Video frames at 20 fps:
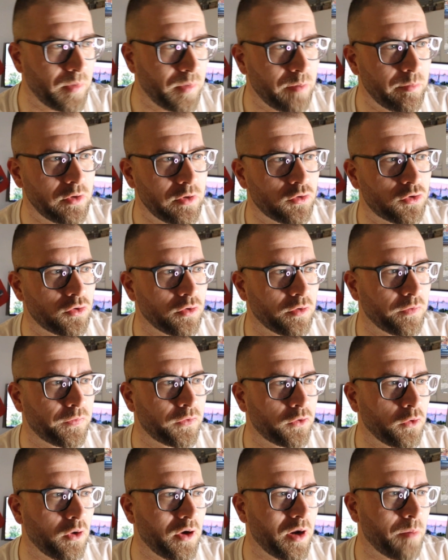maybe you should have
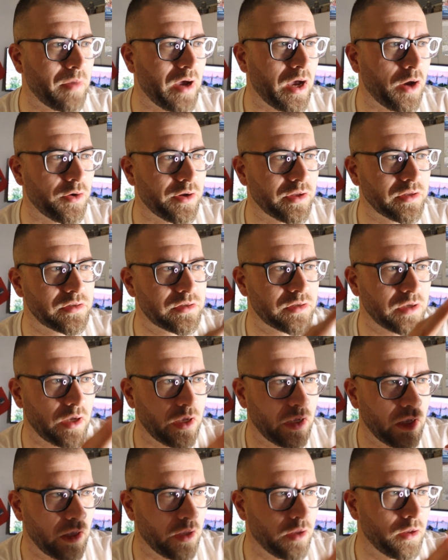thought about it.
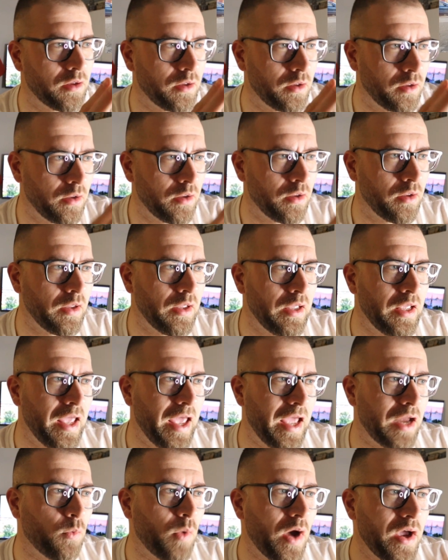
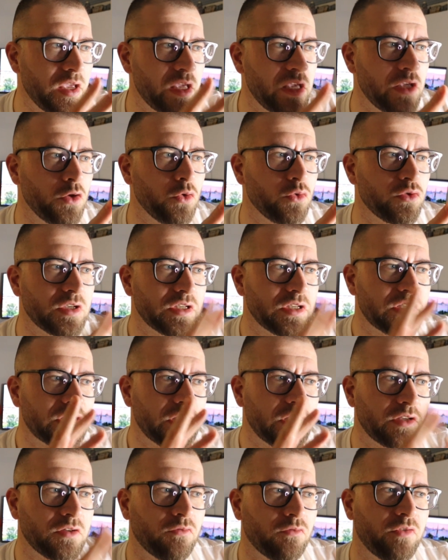And why he uses
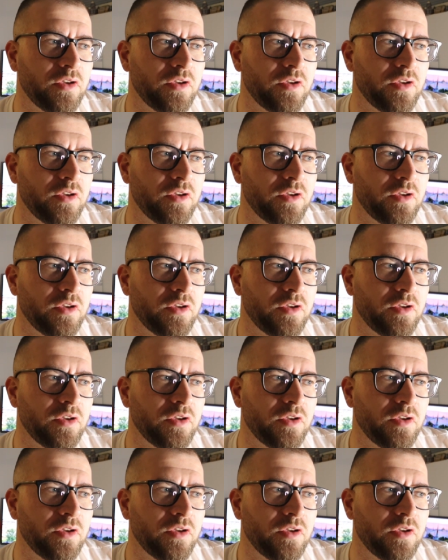the